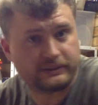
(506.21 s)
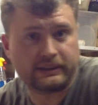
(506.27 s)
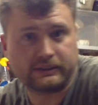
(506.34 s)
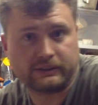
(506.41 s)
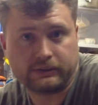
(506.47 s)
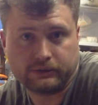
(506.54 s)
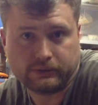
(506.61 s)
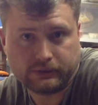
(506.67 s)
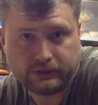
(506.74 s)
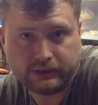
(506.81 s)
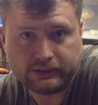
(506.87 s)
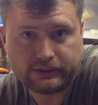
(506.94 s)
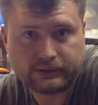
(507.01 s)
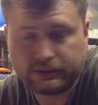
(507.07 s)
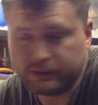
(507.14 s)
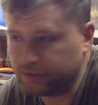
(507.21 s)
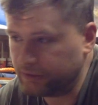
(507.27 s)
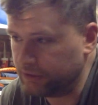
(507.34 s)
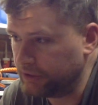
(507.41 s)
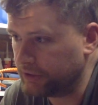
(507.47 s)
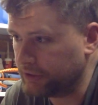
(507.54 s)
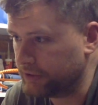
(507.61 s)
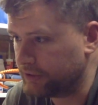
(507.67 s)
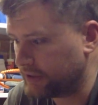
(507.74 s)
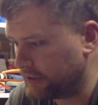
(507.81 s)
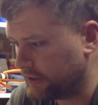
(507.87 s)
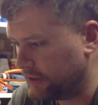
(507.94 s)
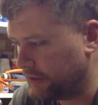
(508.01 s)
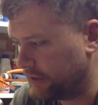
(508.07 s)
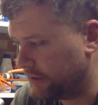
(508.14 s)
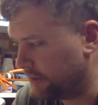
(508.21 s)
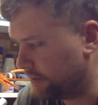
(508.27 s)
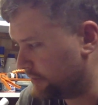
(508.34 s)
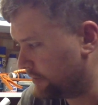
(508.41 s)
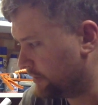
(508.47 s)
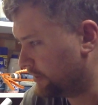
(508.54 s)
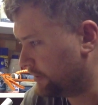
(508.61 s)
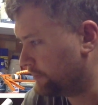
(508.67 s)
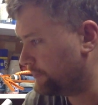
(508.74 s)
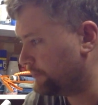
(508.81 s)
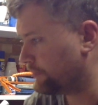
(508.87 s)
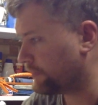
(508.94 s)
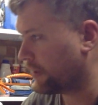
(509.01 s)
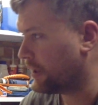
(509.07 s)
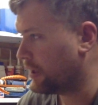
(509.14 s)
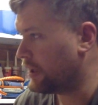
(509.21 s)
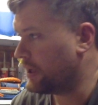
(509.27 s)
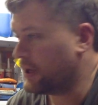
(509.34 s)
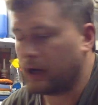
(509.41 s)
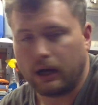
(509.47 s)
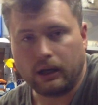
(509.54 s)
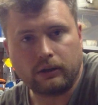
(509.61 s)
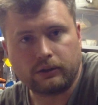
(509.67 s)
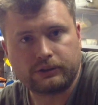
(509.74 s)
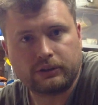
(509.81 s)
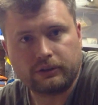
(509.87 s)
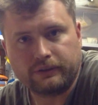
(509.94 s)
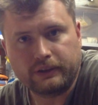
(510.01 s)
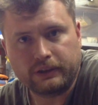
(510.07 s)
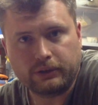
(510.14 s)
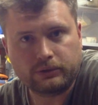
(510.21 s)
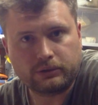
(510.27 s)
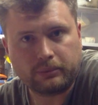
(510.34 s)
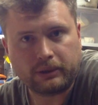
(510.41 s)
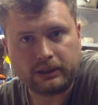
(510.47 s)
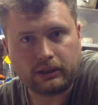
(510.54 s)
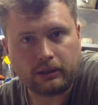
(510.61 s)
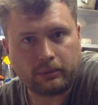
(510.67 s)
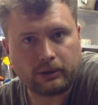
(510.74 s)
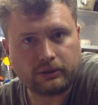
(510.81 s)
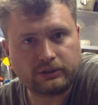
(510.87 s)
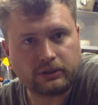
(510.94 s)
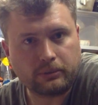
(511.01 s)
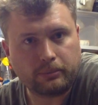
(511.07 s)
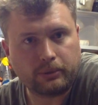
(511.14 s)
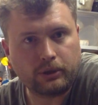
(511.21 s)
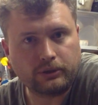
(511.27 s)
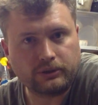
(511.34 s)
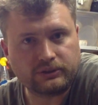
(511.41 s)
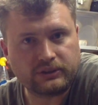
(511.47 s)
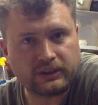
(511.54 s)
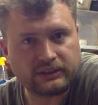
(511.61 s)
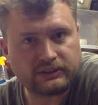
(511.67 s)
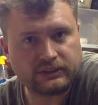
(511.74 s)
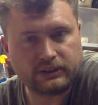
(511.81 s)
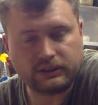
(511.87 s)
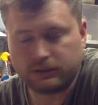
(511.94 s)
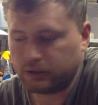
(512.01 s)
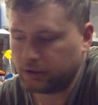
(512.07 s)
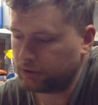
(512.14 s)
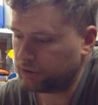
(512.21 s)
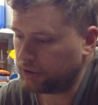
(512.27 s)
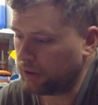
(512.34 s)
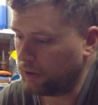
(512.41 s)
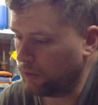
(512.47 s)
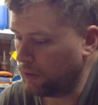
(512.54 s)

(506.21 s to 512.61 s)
tester on this, because you can there's a lot of stuff in the user manual about this component tester, so